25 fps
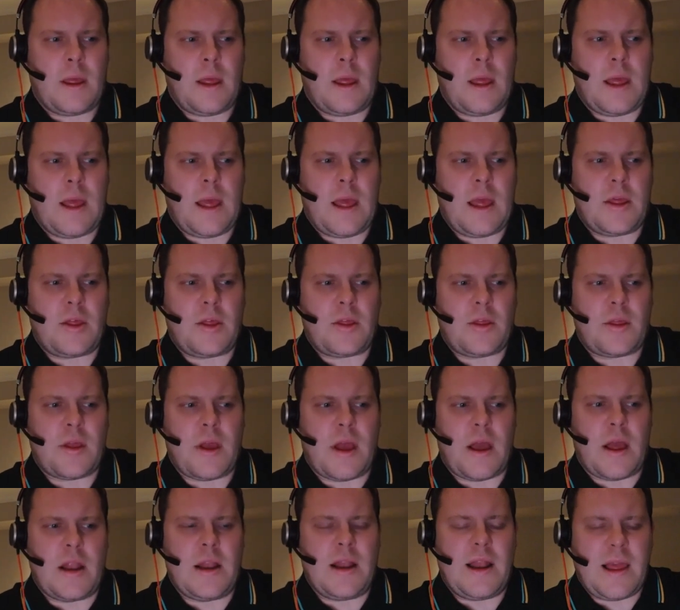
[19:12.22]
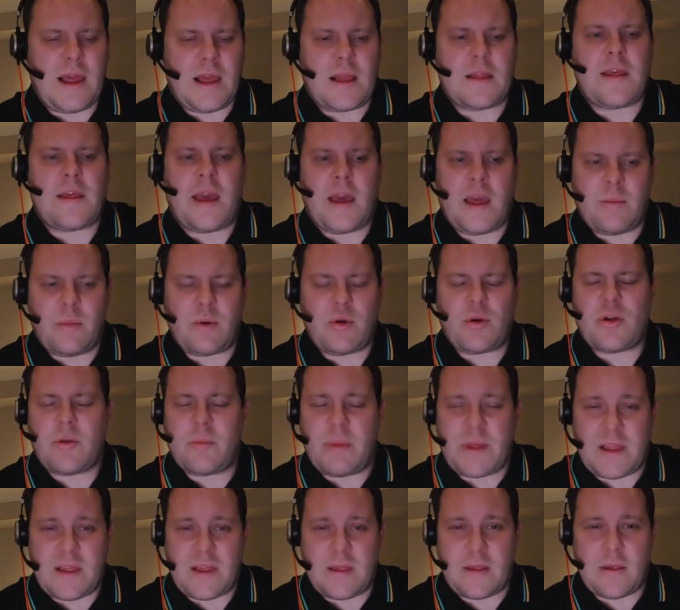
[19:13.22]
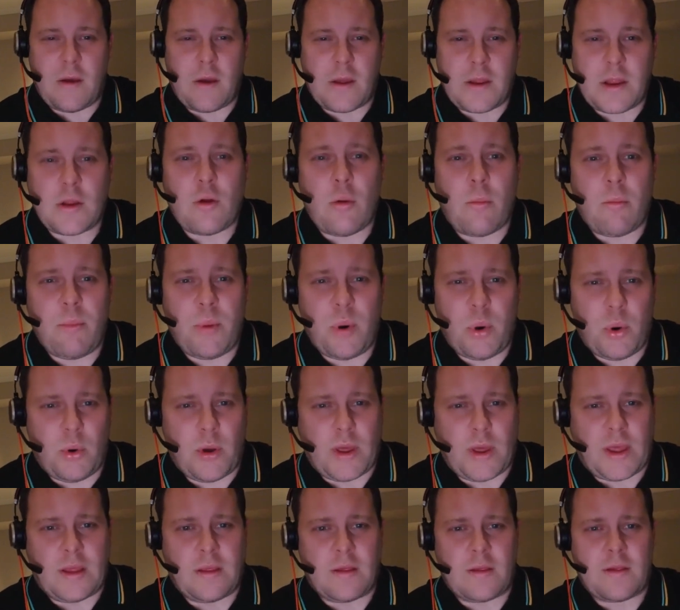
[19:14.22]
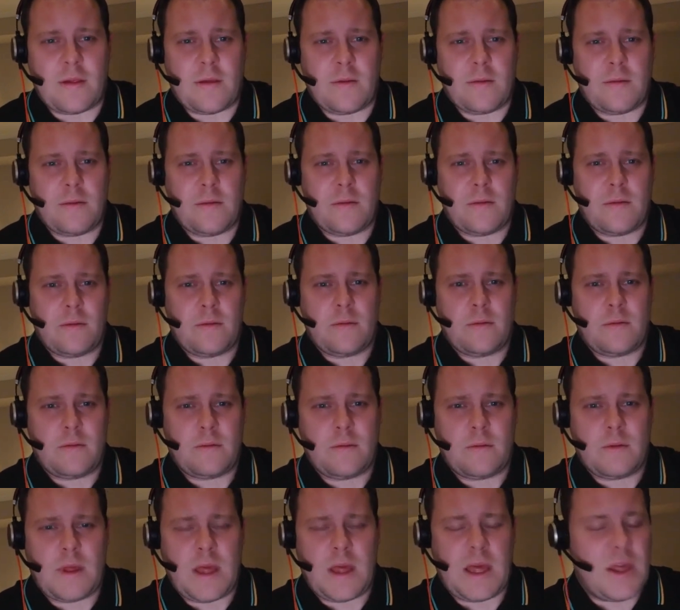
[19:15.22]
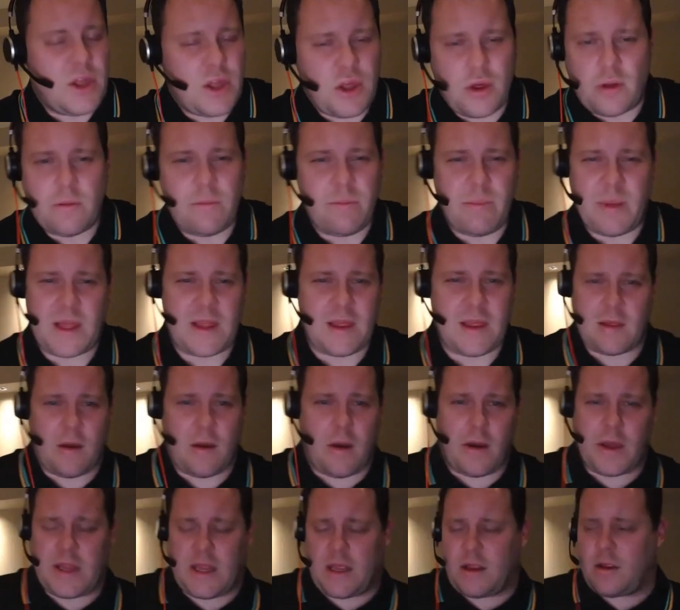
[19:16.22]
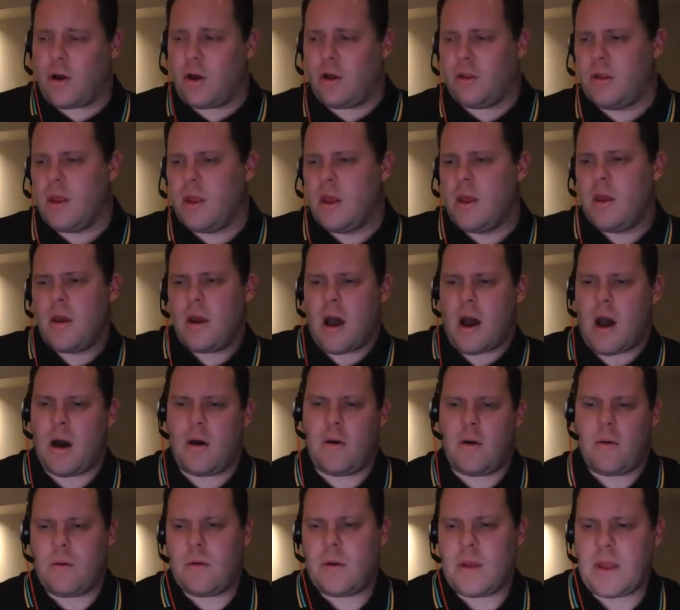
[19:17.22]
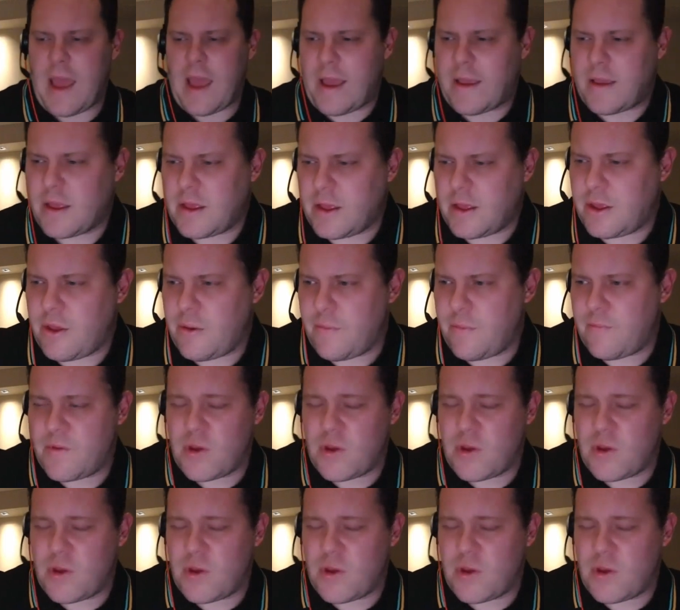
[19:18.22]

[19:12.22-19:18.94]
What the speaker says: it, a league table should be decided on points. It should be decided on, oh yeah, you've